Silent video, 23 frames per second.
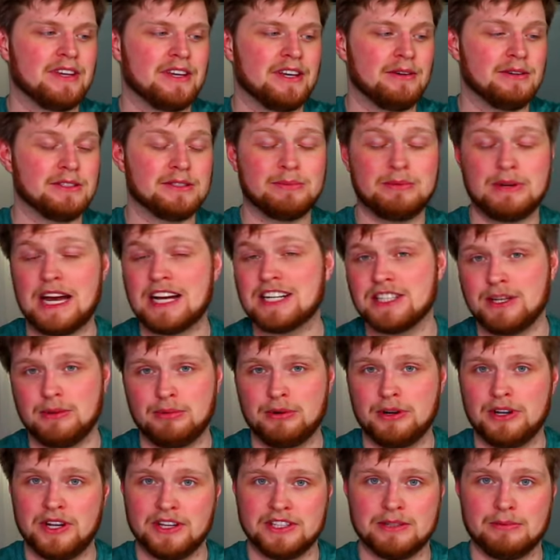It was actually
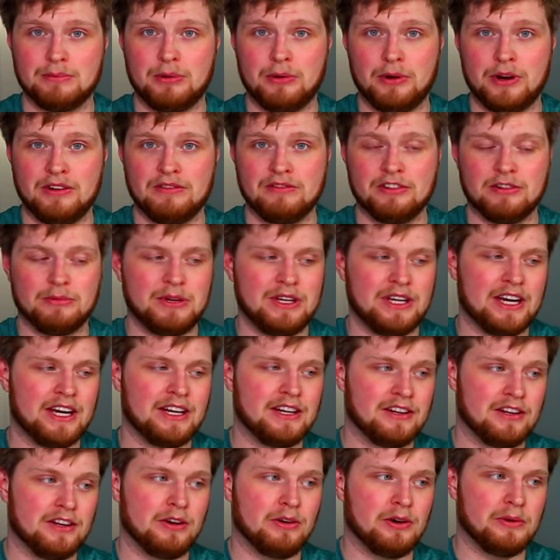pretty disappointing for me. I
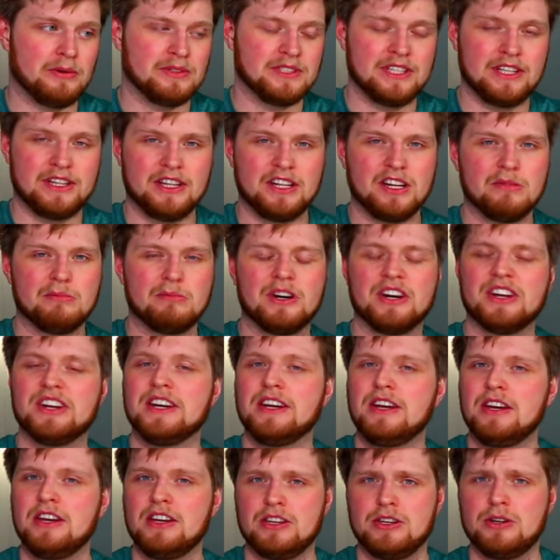didn't know it was in there, but
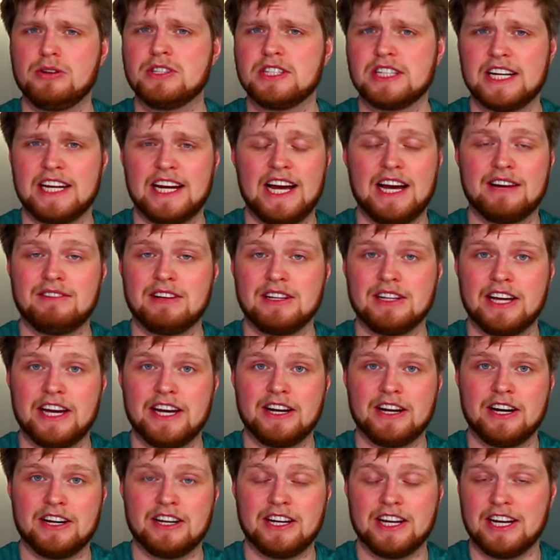usually I have a light on.